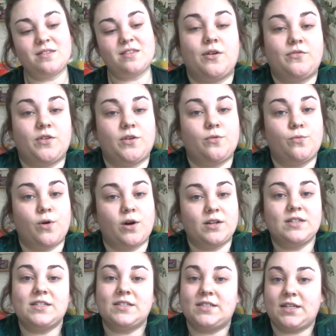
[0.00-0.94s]
If you want
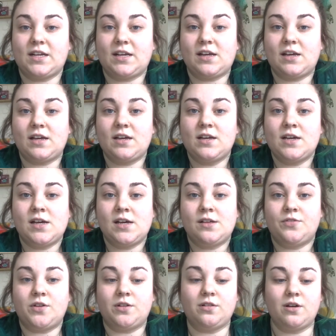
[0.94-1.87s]
to see
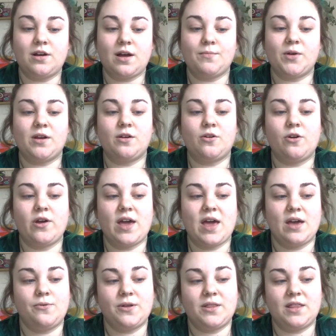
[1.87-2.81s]
the look I'm going to
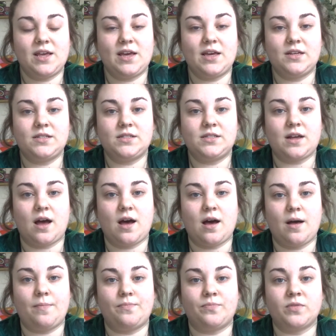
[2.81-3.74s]
create with this,
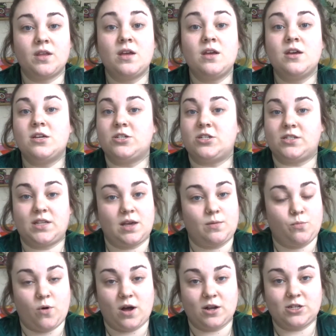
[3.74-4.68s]
just
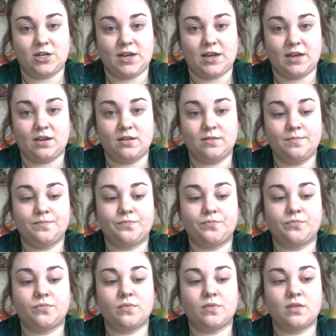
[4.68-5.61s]
keep watching.
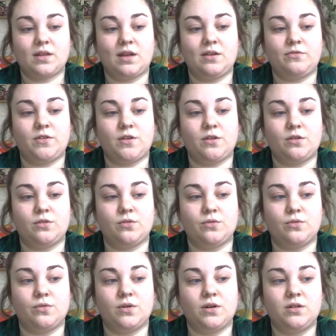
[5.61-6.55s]
If
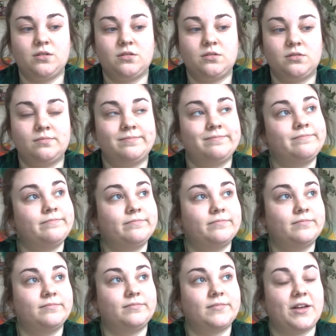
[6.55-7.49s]
you
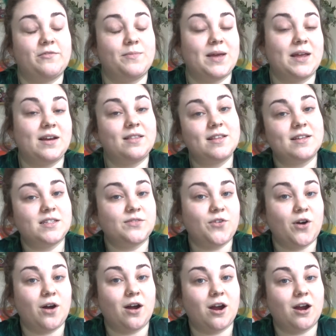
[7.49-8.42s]
have made it this
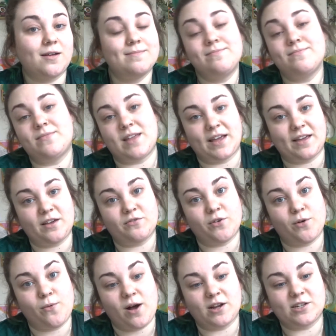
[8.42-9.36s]
far, thank you
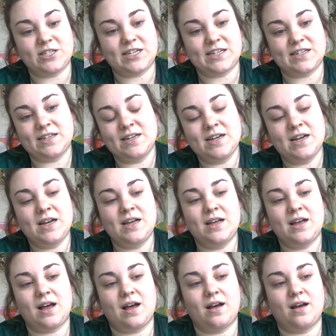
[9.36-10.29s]
for watching.
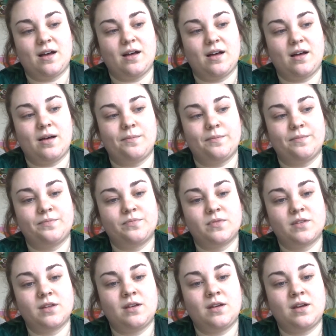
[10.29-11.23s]
I'm
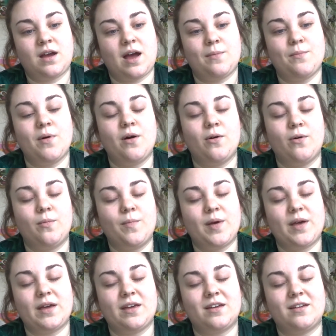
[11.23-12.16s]

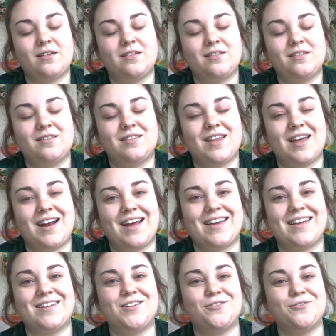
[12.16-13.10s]
hoping that I
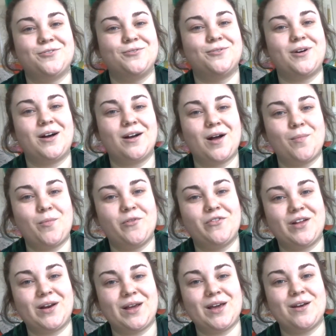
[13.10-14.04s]
can do a couple
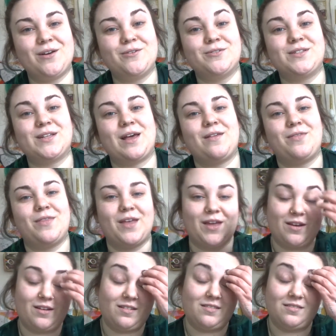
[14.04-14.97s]
videos and
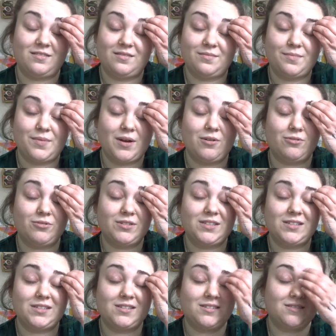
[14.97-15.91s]
then
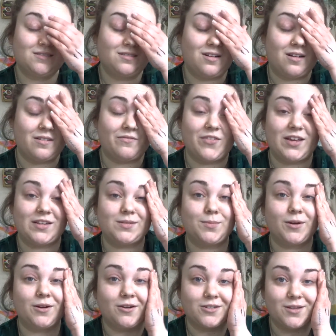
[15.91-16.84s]
post on
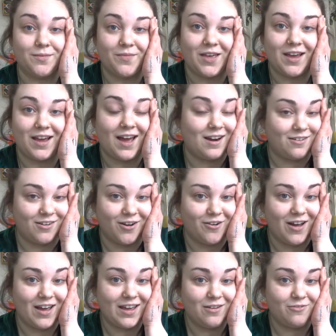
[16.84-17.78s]
Facebook or something. I don't know.
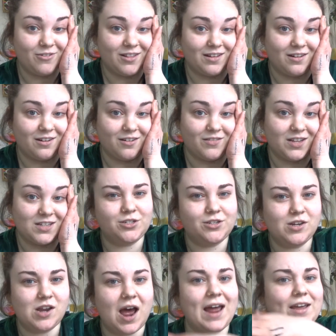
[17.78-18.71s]
I get really nervous.
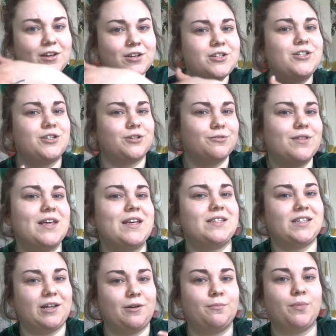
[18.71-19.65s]
I could do
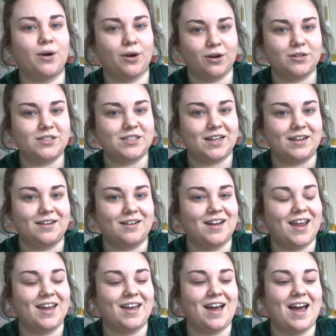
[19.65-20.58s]
this in person.
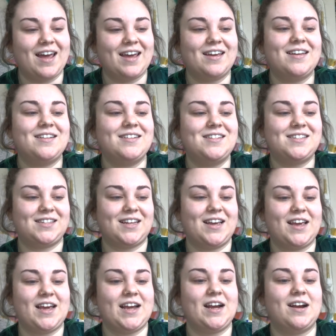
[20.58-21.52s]
Like, I could sit
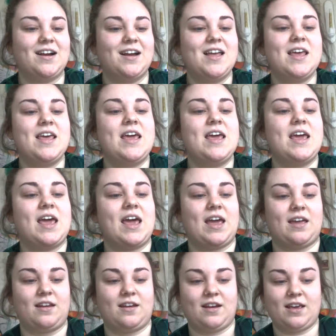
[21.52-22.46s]
here
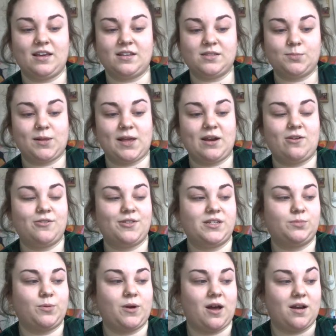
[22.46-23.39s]
and explain all these
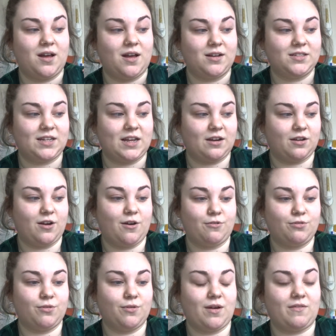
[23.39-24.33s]
products and go
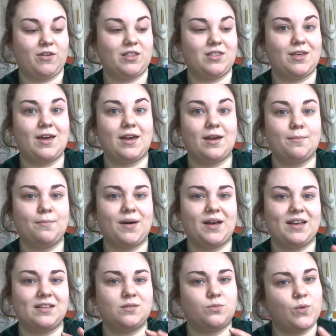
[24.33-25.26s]
through everything, but
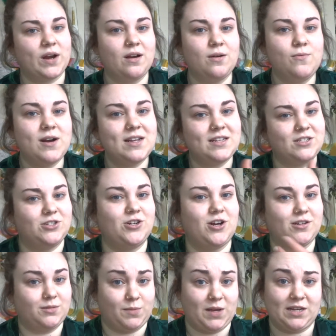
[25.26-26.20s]
it's weird when it's
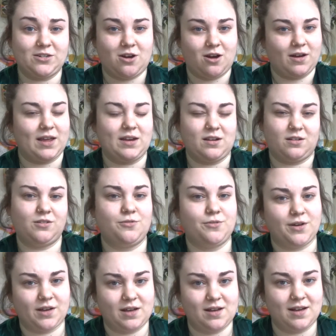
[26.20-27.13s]
just me talking
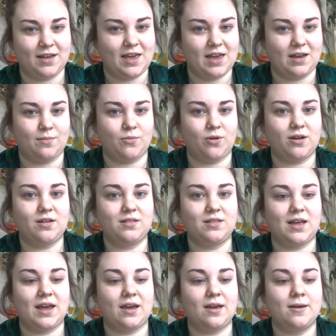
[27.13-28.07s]
to a camera.
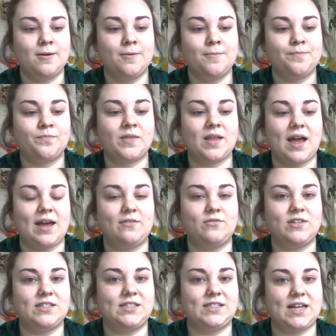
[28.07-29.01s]
Like, I have
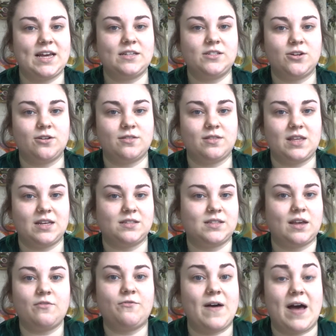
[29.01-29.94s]
to say certain things
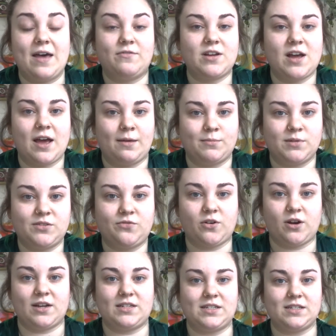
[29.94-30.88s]
like 5 times
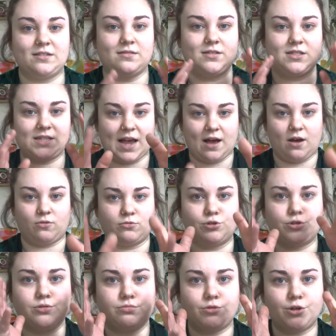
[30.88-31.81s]
for it to
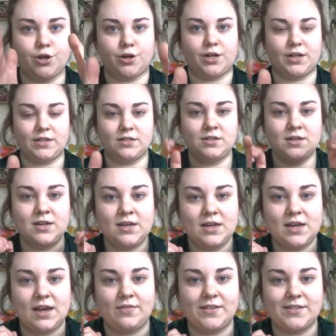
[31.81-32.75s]
sound good,
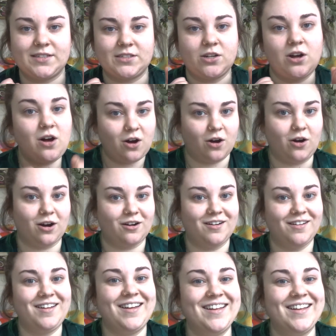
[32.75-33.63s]
and this is hard.